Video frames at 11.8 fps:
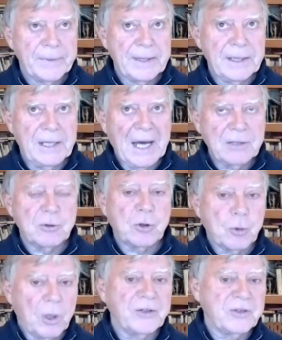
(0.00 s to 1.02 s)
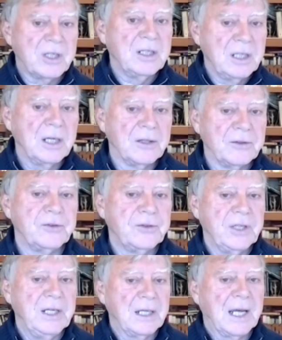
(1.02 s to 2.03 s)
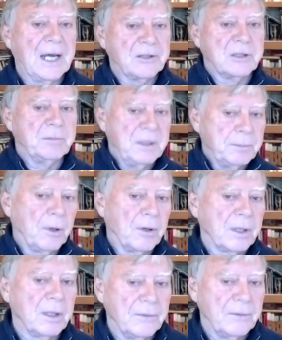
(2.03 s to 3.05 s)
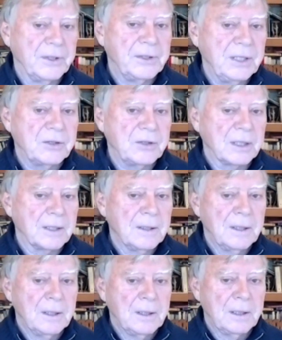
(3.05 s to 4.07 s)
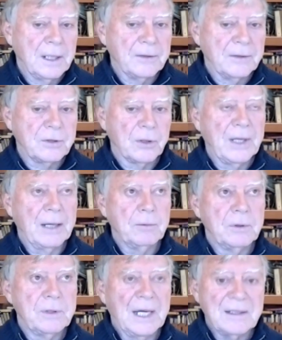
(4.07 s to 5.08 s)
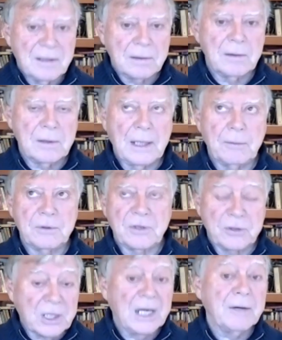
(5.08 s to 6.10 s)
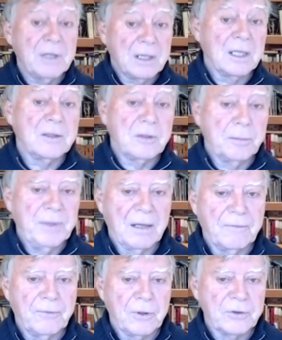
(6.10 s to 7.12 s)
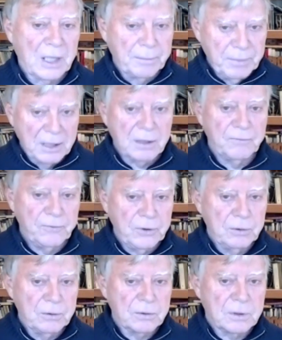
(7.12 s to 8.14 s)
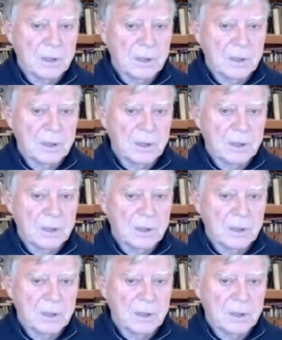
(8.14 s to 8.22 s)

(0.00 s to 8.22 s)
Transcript: That trust in the unseen has to be part of the teaching. And so that was a scary thing to me at first. I'd be confused